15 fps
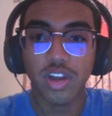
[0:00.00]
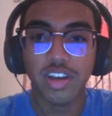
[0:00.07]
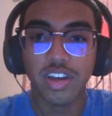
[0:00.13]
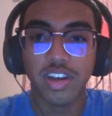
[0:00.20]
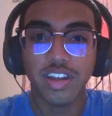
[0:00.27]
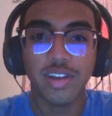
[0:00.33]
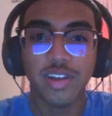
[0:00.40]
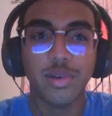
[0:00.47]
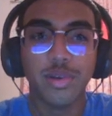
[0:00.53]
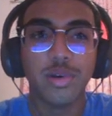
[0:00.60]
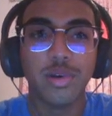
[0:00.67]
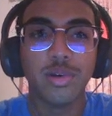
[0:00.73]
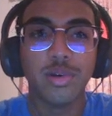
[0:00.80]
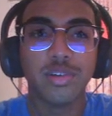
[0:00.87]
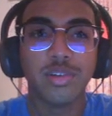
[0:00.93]
what you
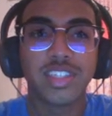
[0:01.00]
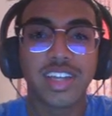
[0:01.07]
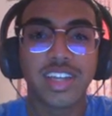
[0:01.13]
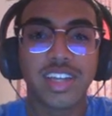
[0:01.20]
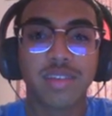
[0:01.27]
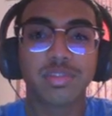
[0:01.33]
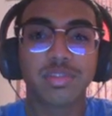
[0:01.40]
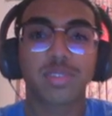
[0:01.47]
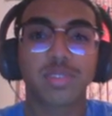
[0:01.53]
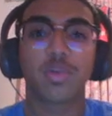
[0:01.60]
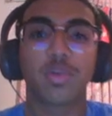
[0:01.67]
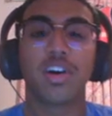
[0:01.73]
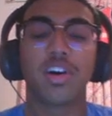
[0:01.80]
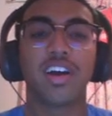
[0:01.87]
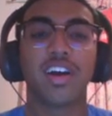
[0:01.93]
do, Gem
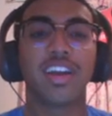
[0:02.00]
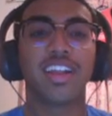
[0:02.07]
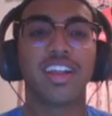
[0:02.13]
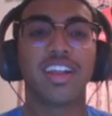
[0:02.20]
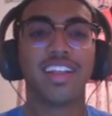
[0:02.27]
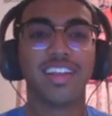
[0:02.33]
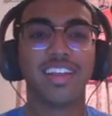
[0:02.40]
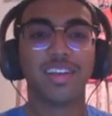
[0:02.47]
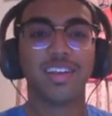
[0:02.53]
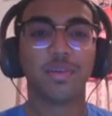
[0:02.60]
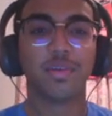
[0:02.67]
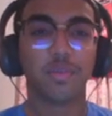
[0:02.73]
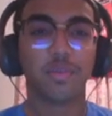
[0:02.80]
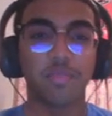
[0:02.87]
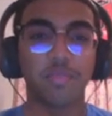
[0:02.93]
Squad?
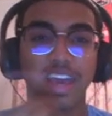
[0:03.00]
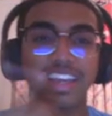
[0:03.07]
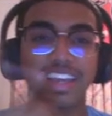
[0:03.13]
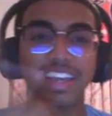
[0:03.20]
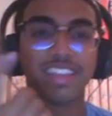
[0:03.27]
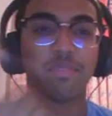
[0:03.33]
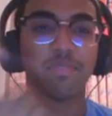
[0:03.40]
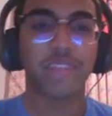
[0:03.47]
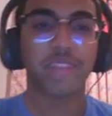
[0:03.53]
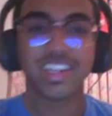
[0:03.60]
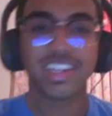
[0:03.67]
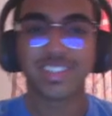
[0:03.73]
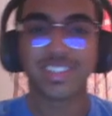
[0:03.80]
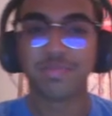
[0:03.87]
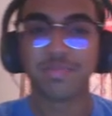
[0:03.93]
We're back in the
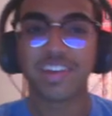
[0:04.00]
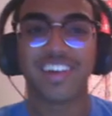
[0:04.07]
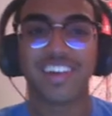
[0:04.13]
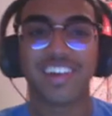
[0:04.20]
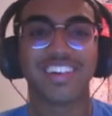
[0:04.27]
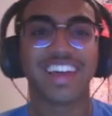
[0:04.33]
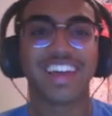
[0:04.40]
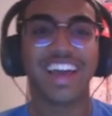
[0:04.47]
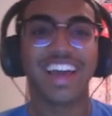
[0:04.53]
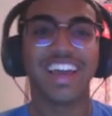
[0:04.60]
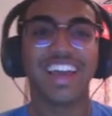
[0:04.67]
bedroom, bro.